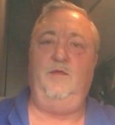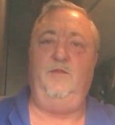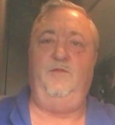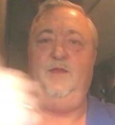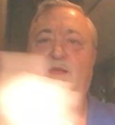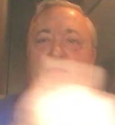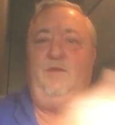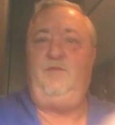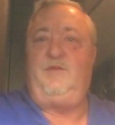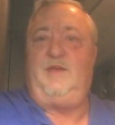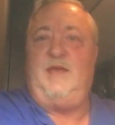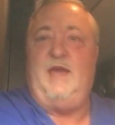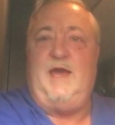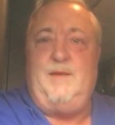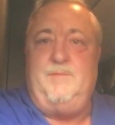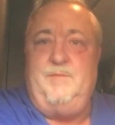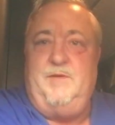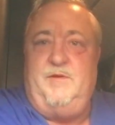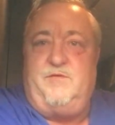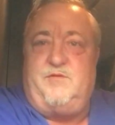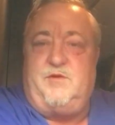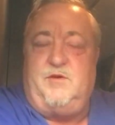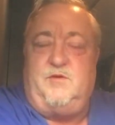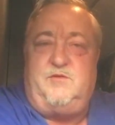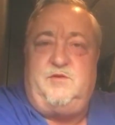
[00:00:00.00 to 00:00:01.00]
These
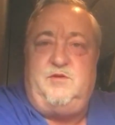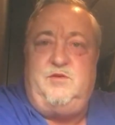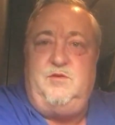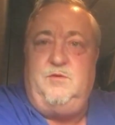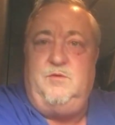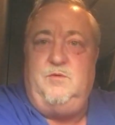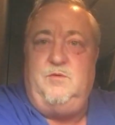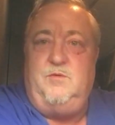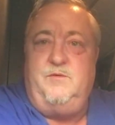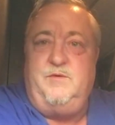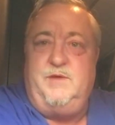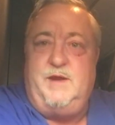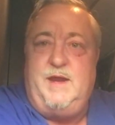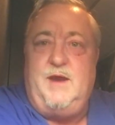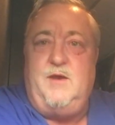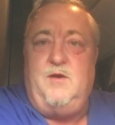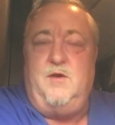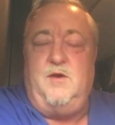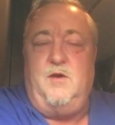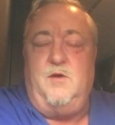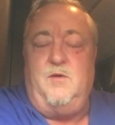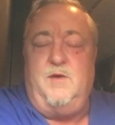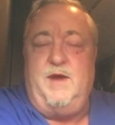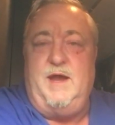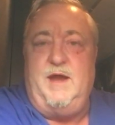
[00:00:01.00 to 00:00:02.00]
cabinets are too
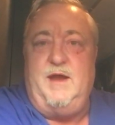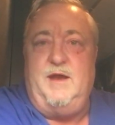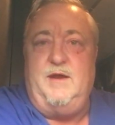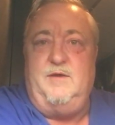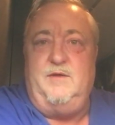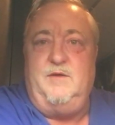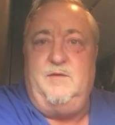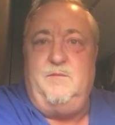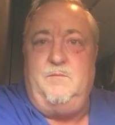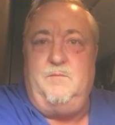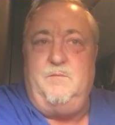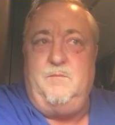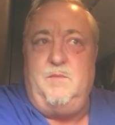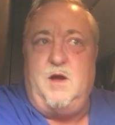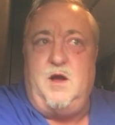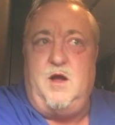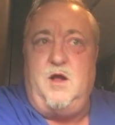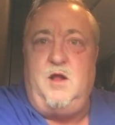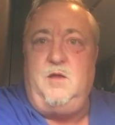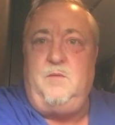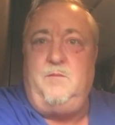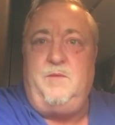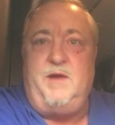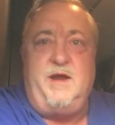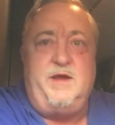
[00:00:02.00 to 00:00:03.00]
narrow, and
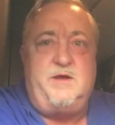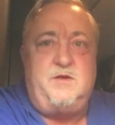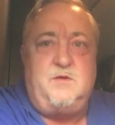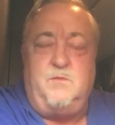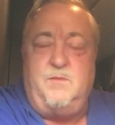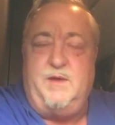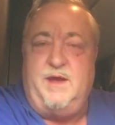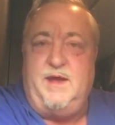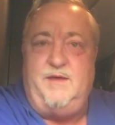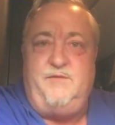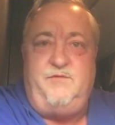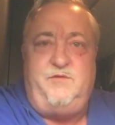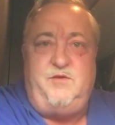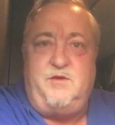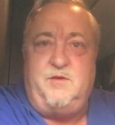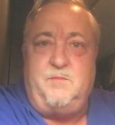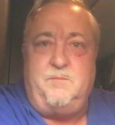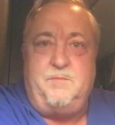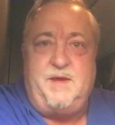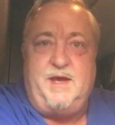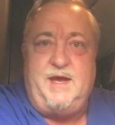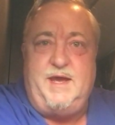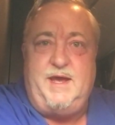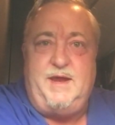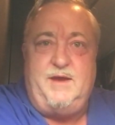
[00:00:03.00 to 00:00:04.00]
all microwaves you can
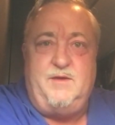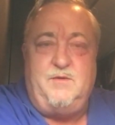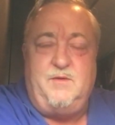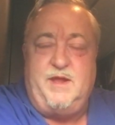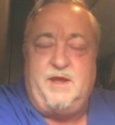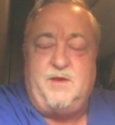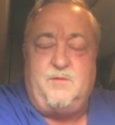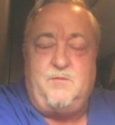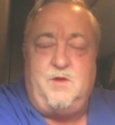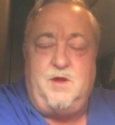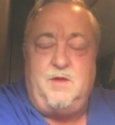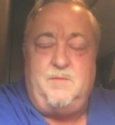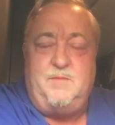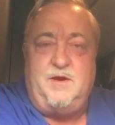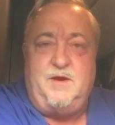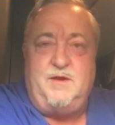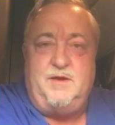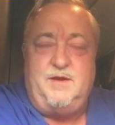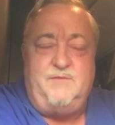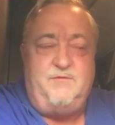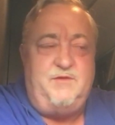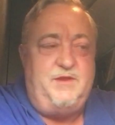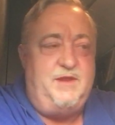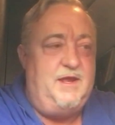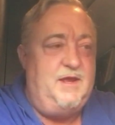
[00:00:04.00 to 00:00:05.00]
buy at like Walmart
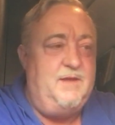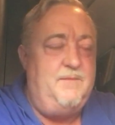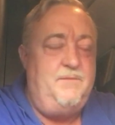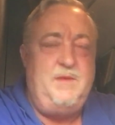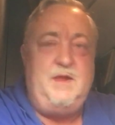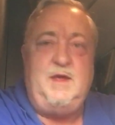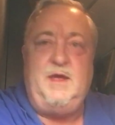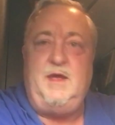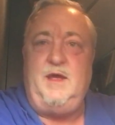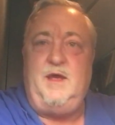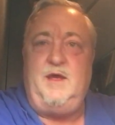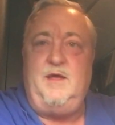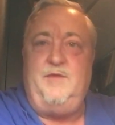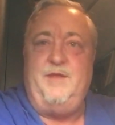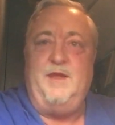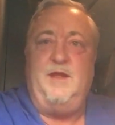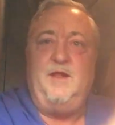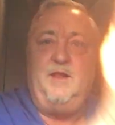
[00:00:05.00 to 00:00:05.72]
and everything, they